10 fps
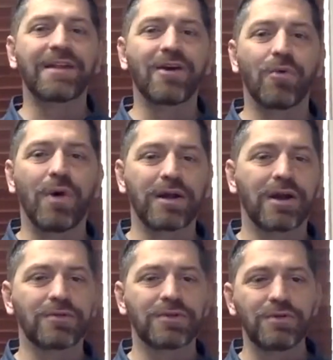I don't
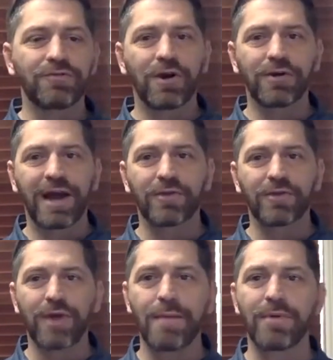want to go too far
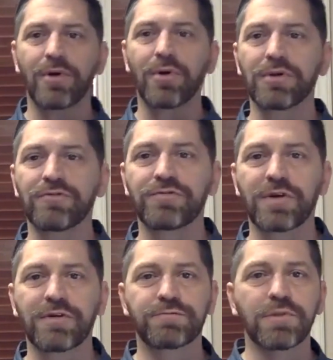down the rabbit hole
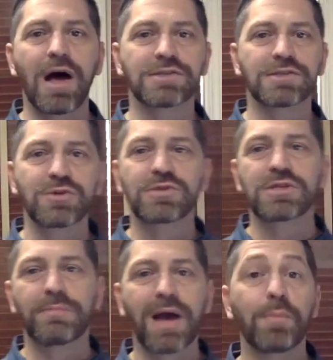of
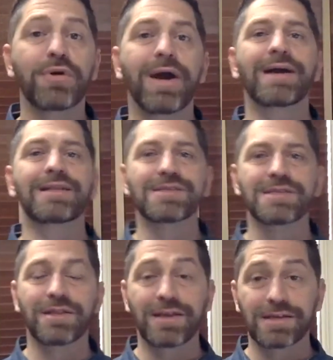lawsuits and
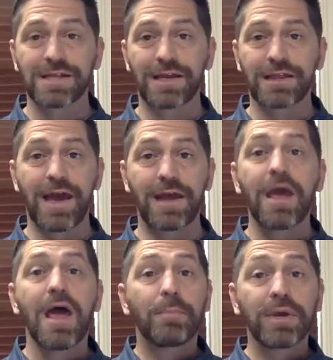malpractice and things like
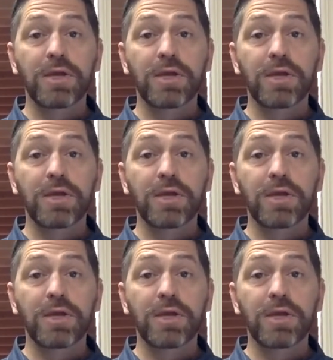that,